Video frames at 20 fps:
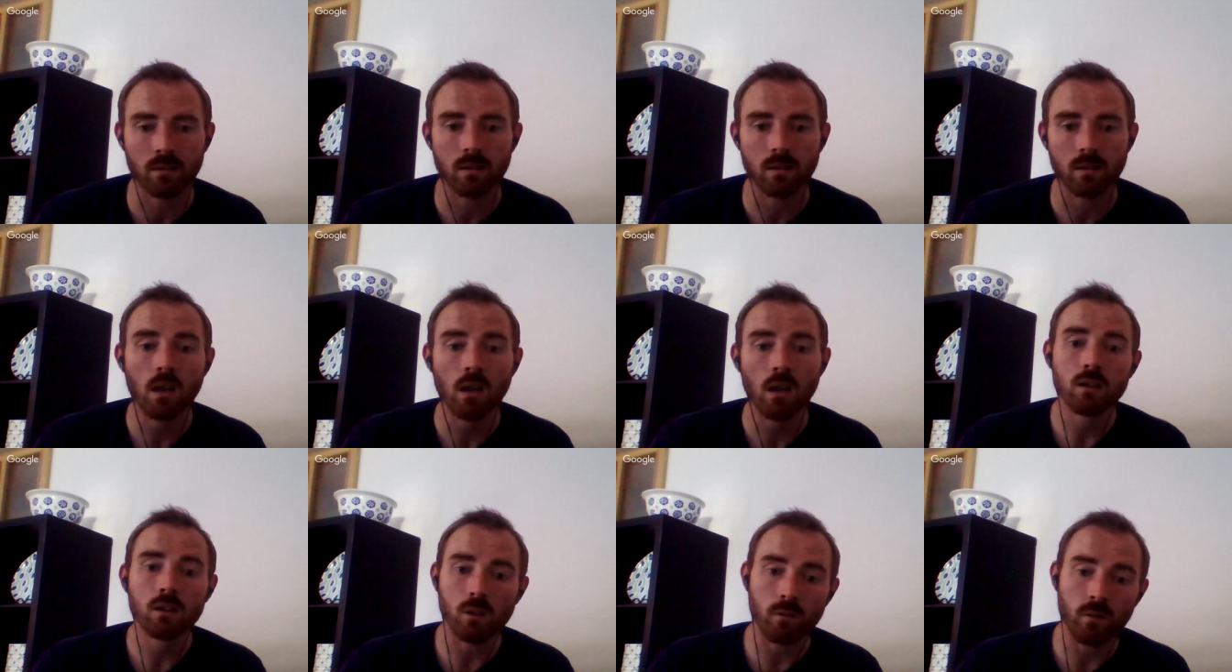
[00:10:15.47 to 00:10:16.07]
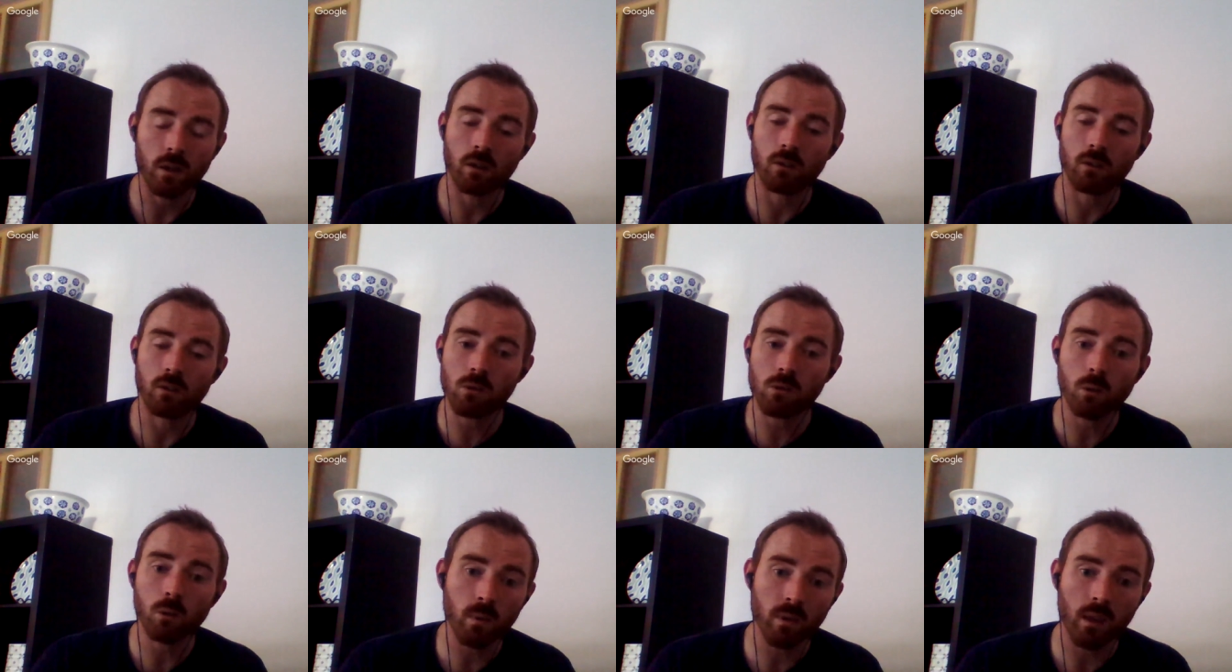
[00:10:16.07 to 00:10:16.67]
So if you can do it
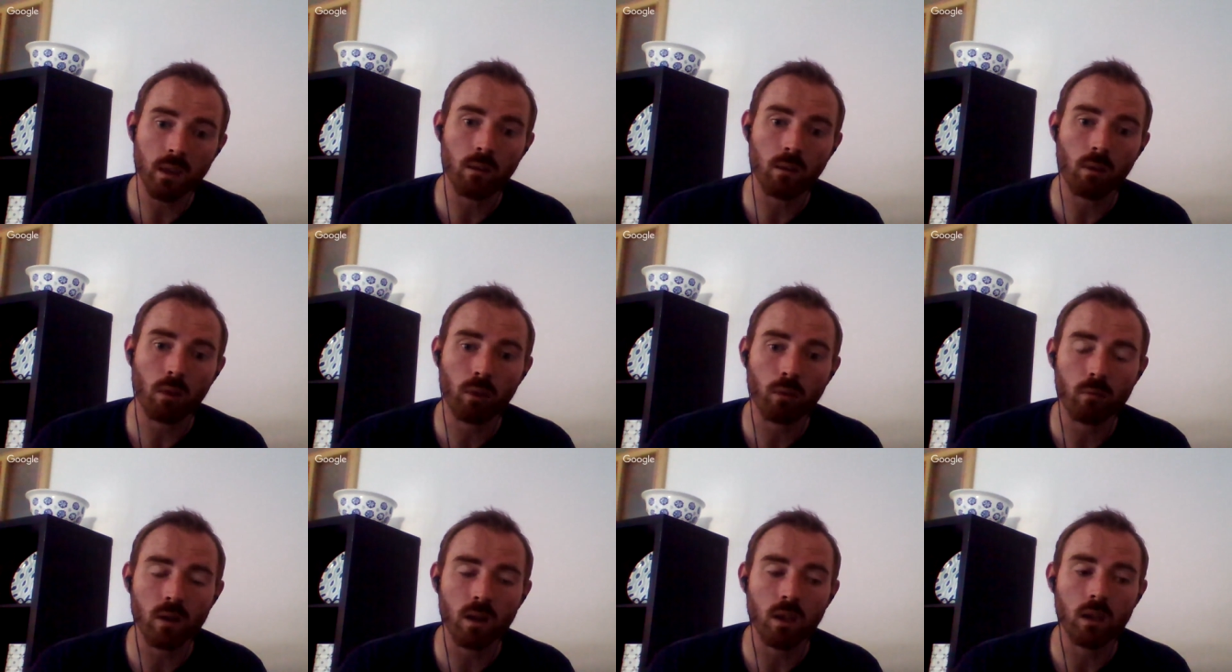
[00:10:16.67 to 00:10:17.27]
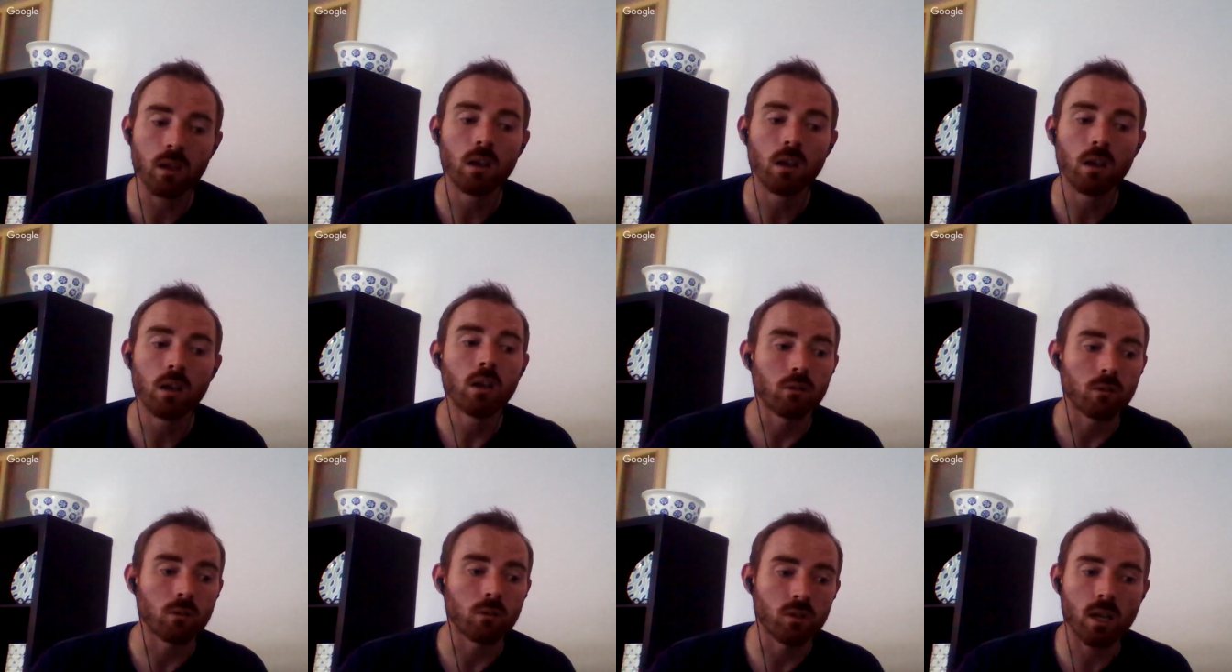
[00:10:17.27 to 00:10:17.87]
within three,
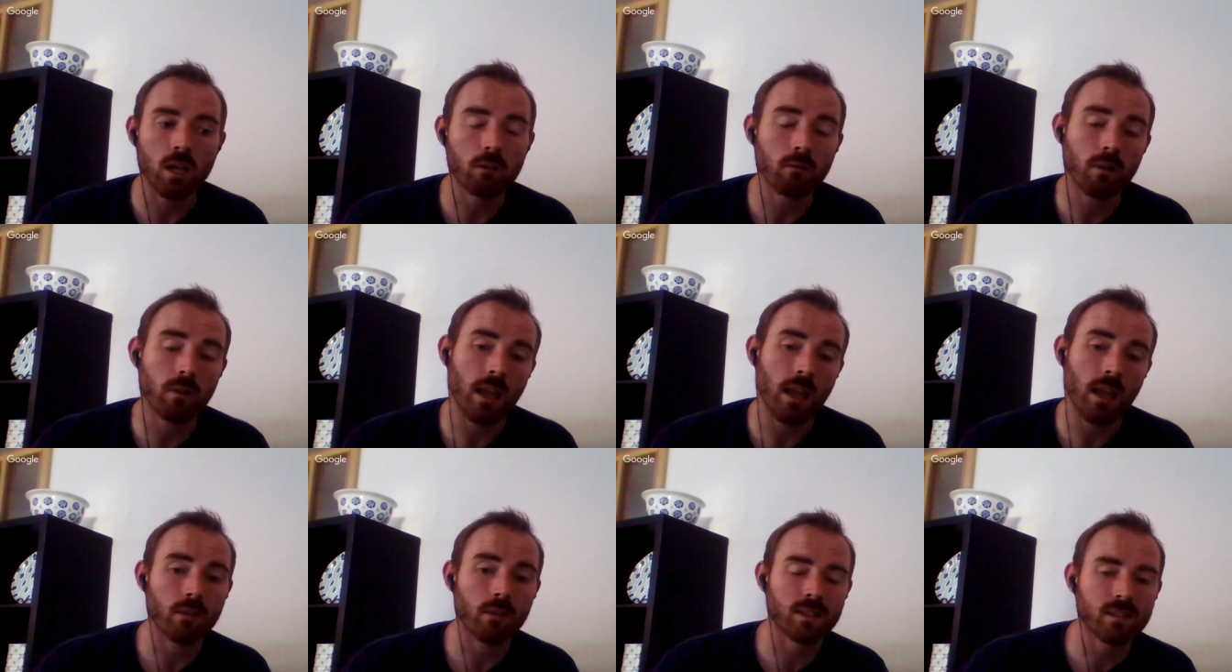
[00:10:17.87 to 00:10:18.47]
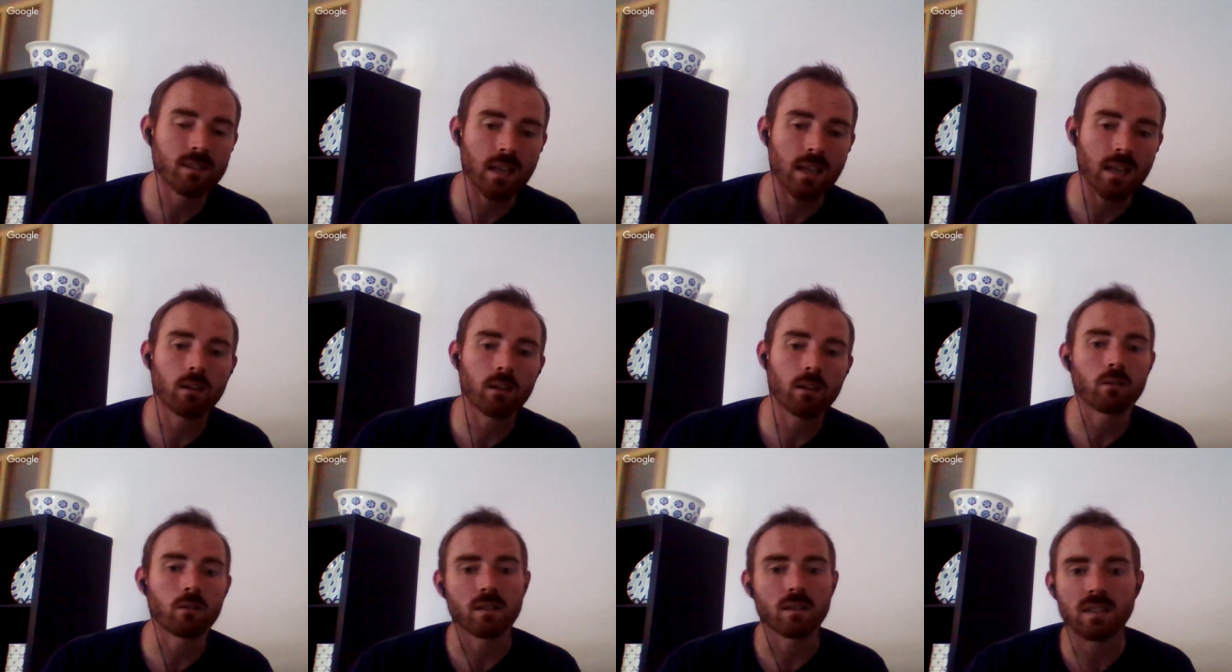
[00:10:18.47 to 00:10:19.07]
you'll generally have a second
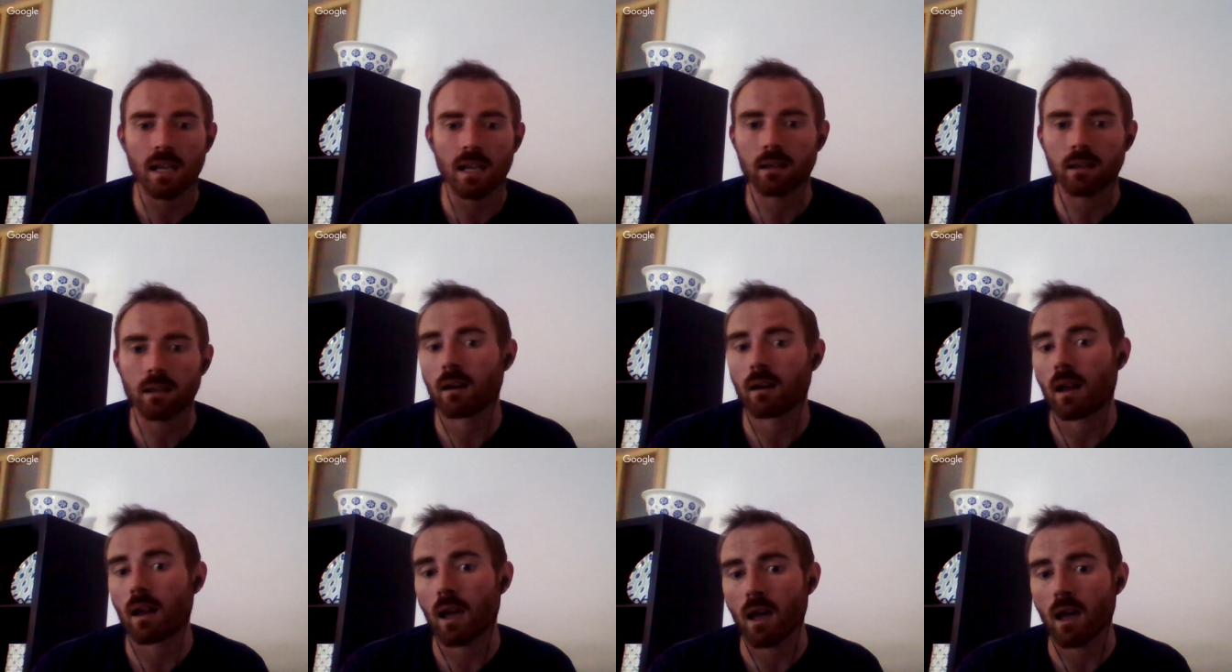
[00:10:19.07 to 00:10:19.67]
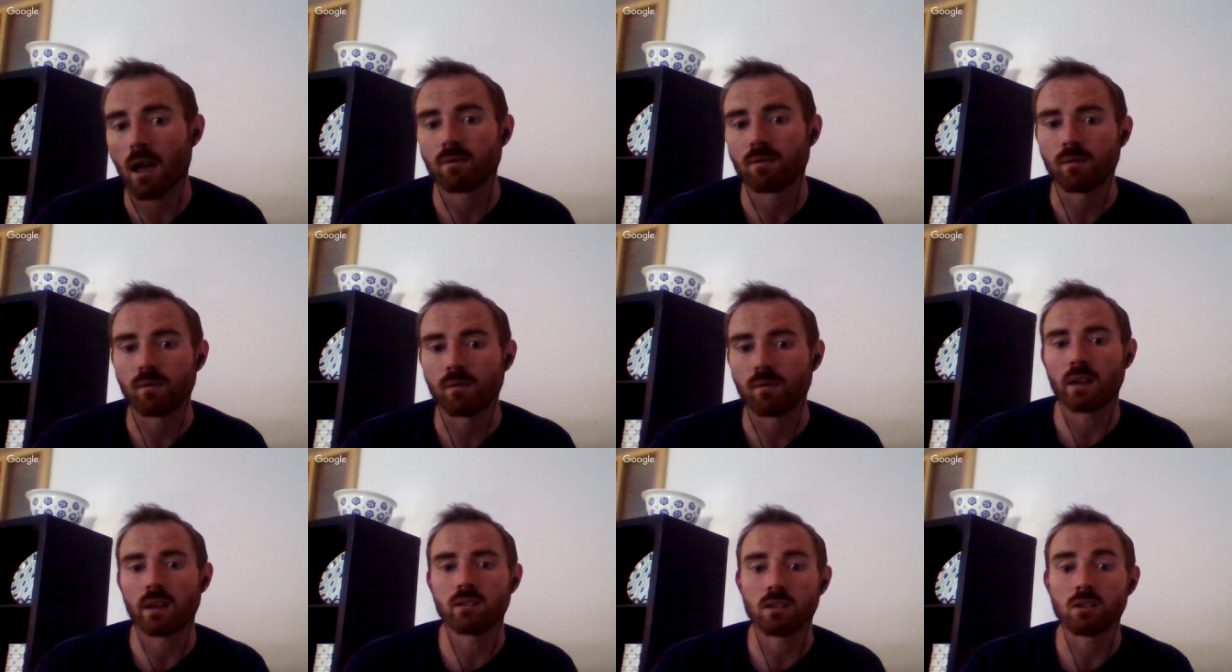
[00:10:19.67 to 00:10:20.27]
or a second and a half
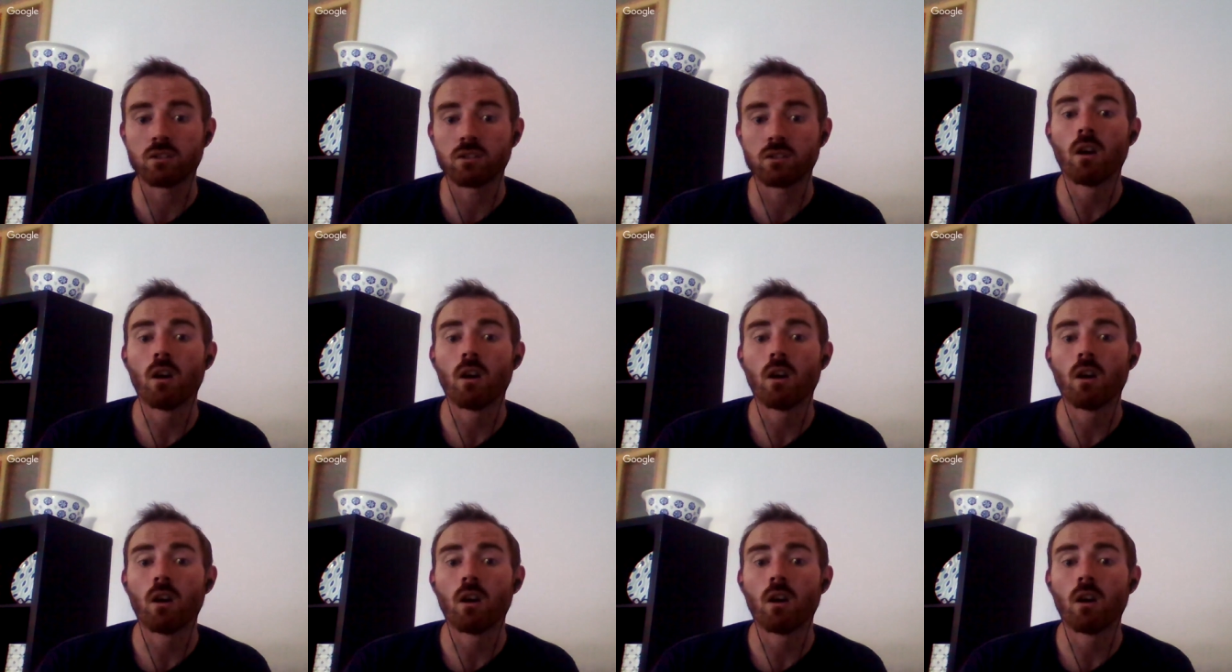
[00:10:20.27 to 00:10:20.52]
advantage